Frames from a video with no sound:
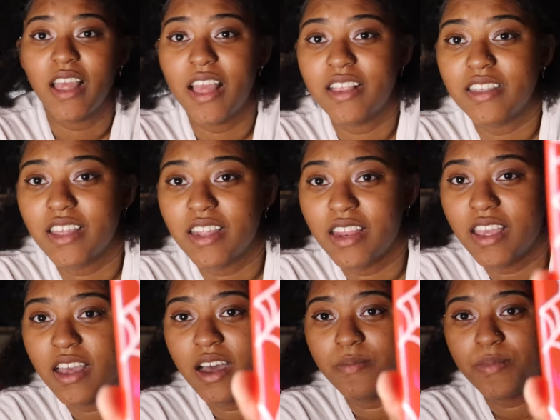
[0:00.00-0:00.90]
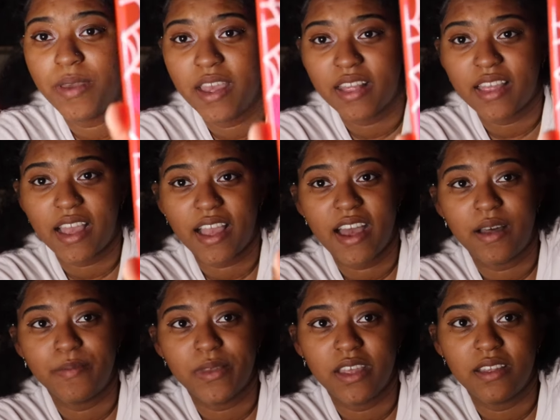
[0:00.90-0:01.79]
It's the neon pink that
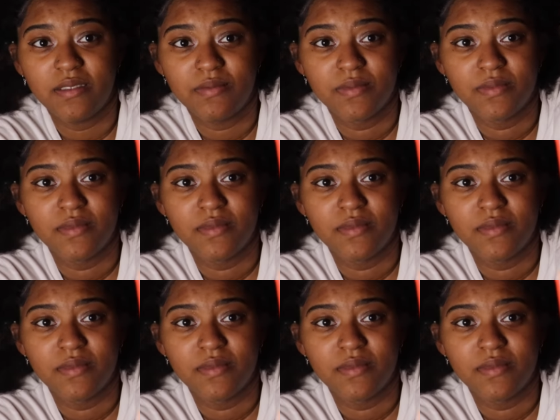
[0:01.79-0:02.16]
got me,